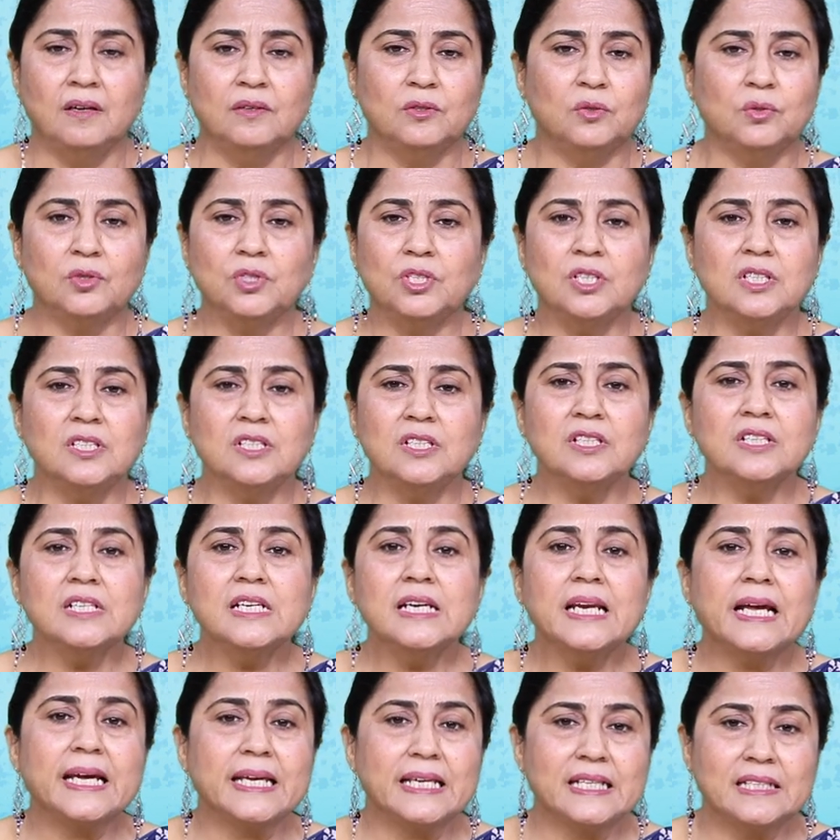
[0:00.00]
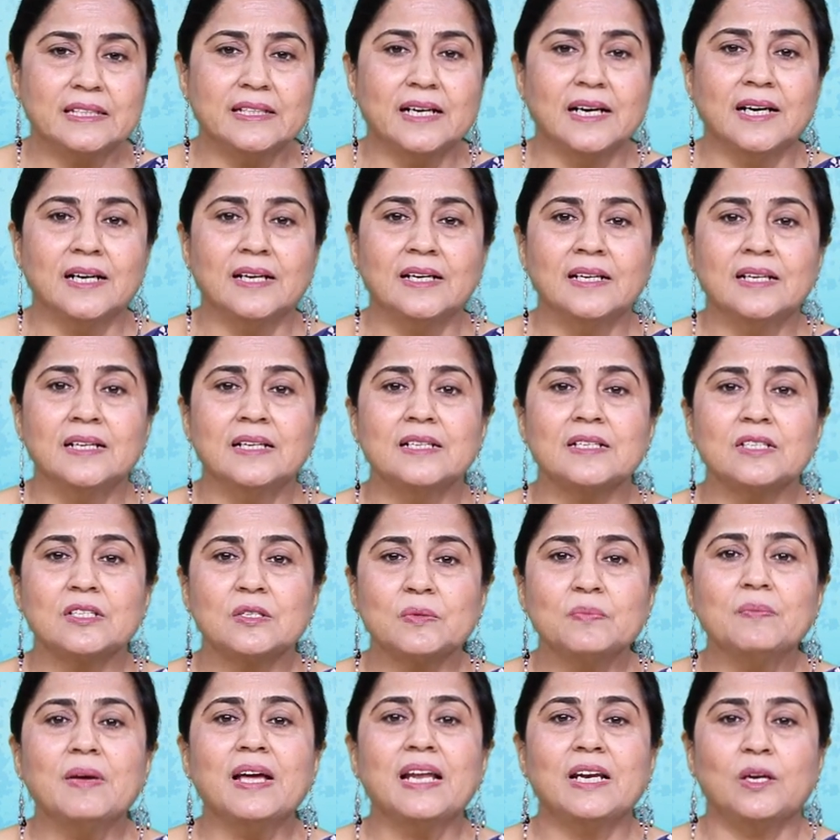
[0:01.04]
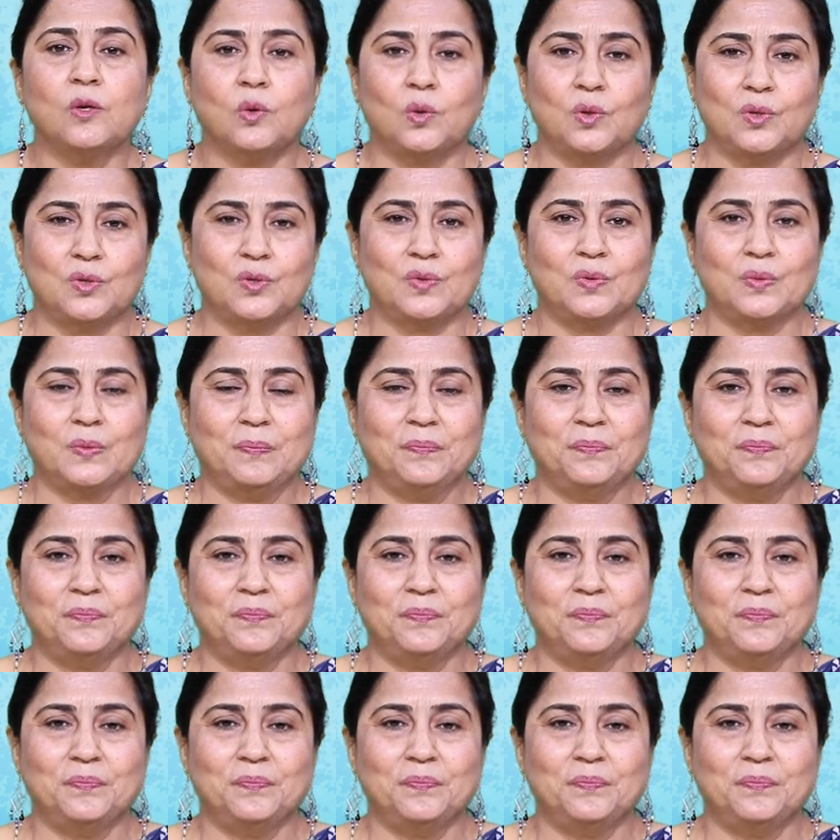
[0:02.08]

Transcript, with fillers: So, she did not like the smell also.